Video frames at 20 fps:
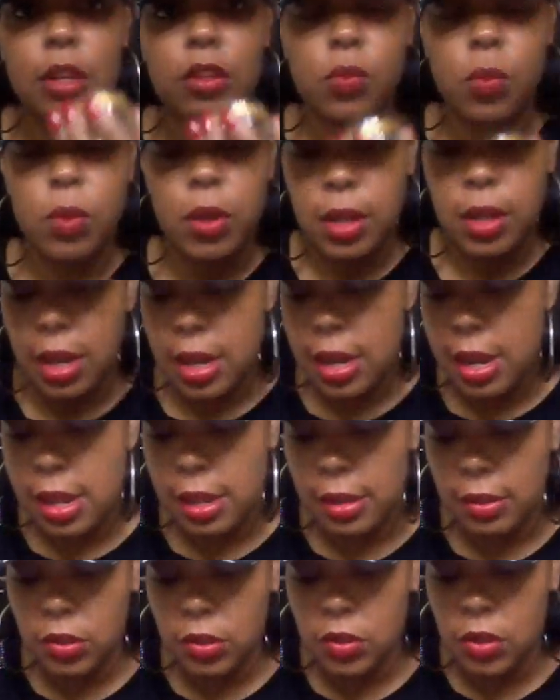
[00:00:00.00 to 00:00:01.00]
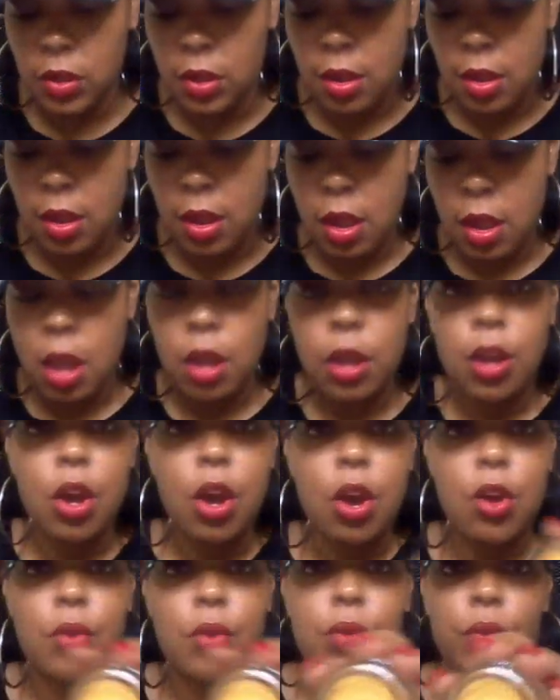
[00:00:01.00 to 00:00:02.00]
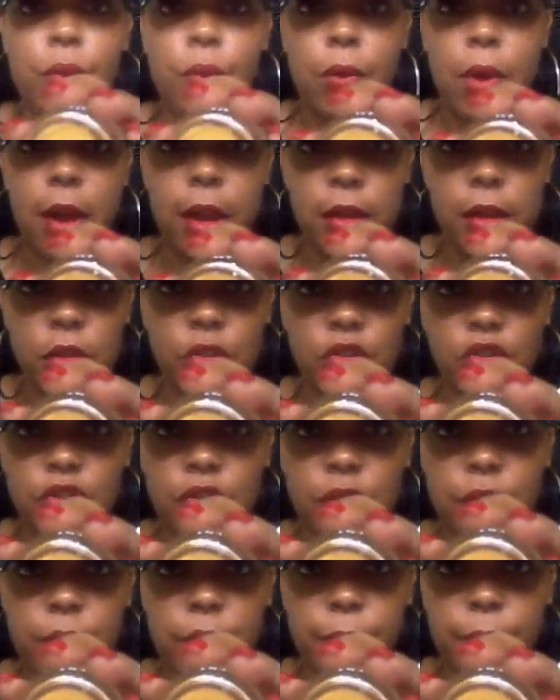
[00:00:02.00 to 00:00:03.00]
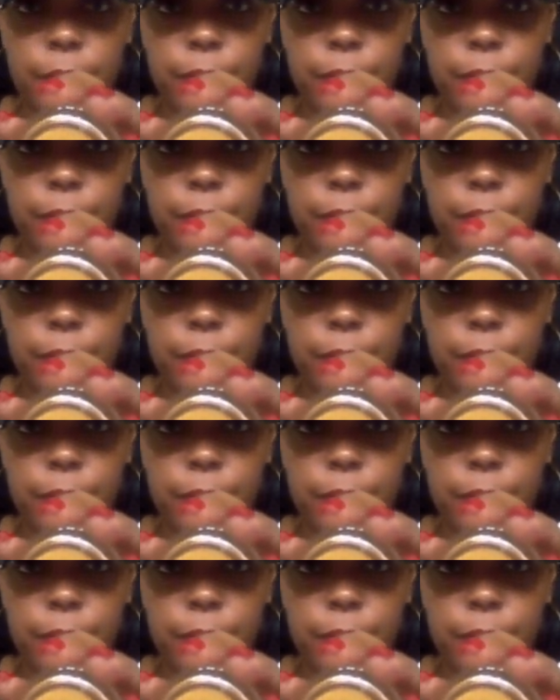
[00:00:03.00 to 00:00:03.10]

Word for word: This one is Gold Rush.